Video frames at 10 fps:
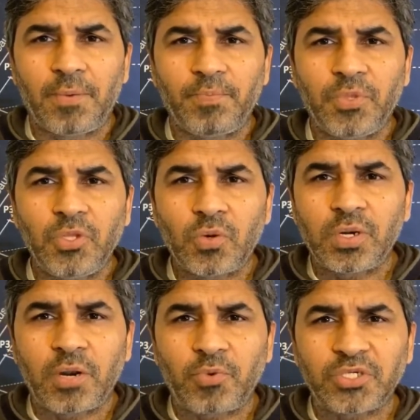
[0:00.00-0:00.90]
Neural
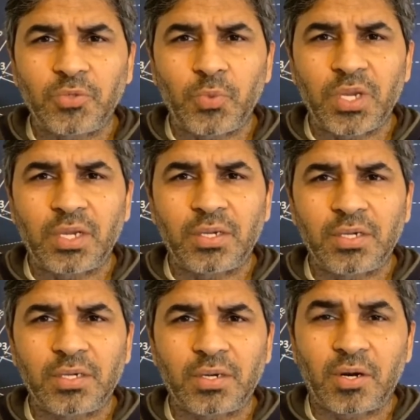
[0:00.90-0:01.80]
networks
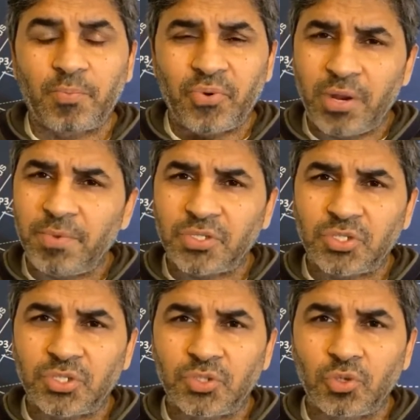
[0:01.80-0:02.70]
are pretty much
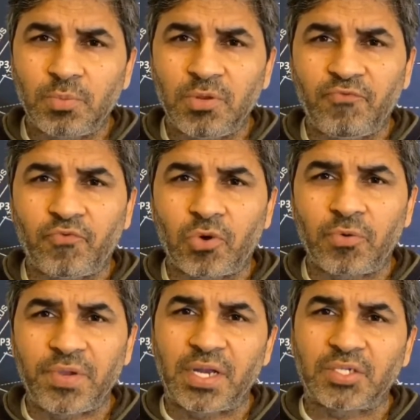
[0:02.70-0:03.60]
suitable for
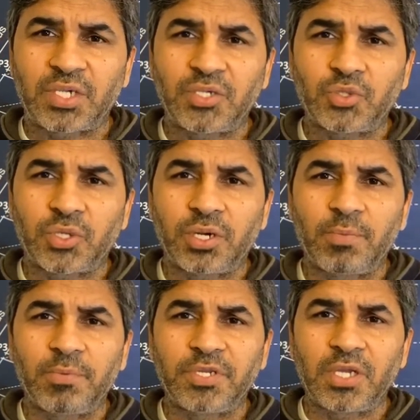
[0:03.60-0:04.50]
VLSI circuit
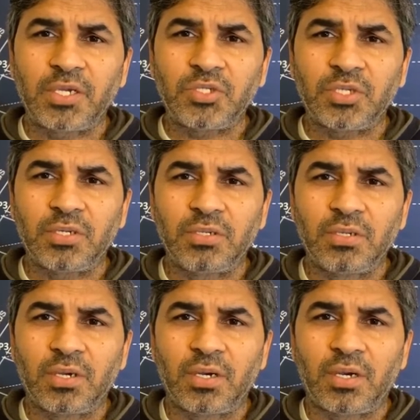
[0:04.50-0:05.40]
implementation.
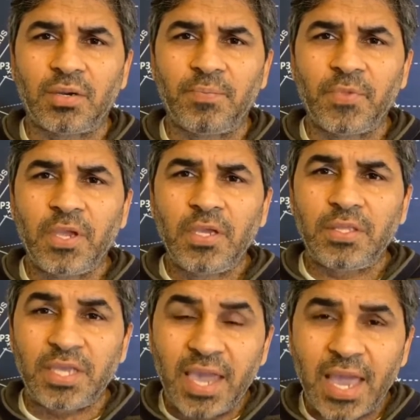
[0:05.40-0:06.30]

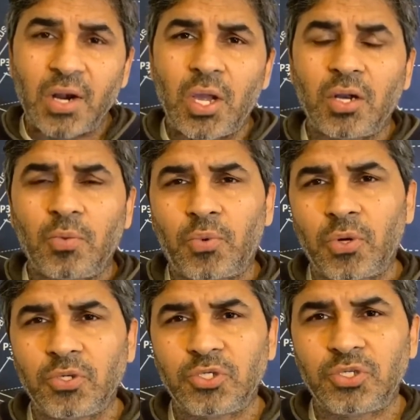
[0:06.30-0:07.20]
The analog
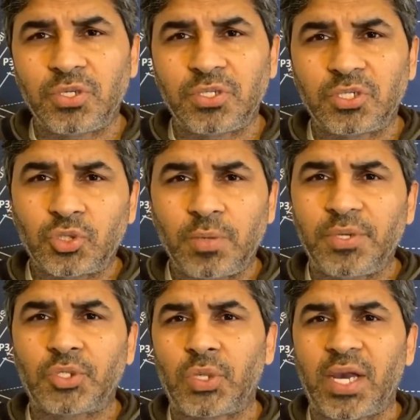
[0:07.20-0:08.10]
approach is extremely
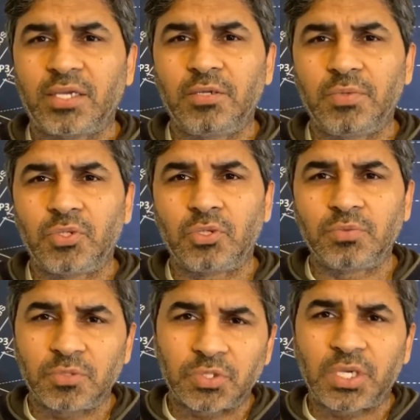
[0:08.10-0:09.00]
attractive in
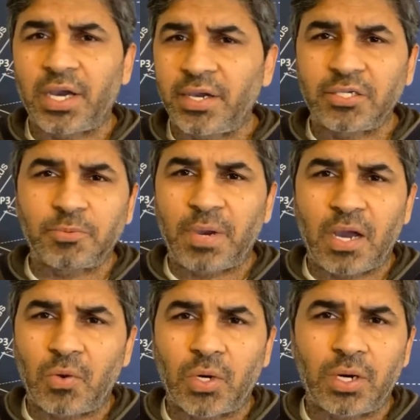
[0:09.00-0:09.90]
terms of size,
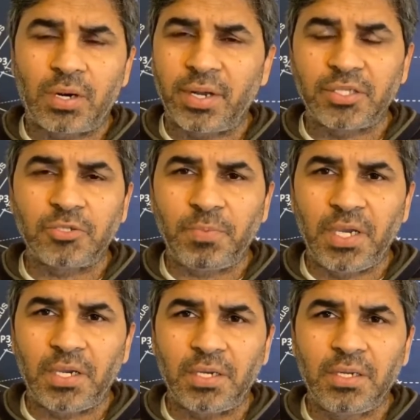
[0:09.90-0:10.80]
power, and
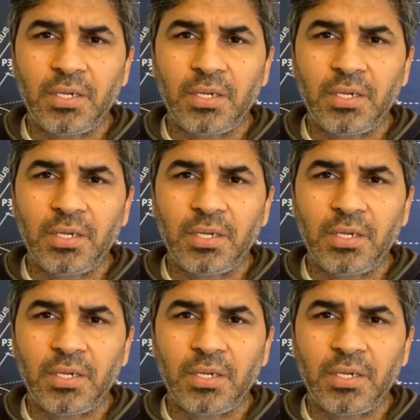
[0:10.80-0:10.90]
speed,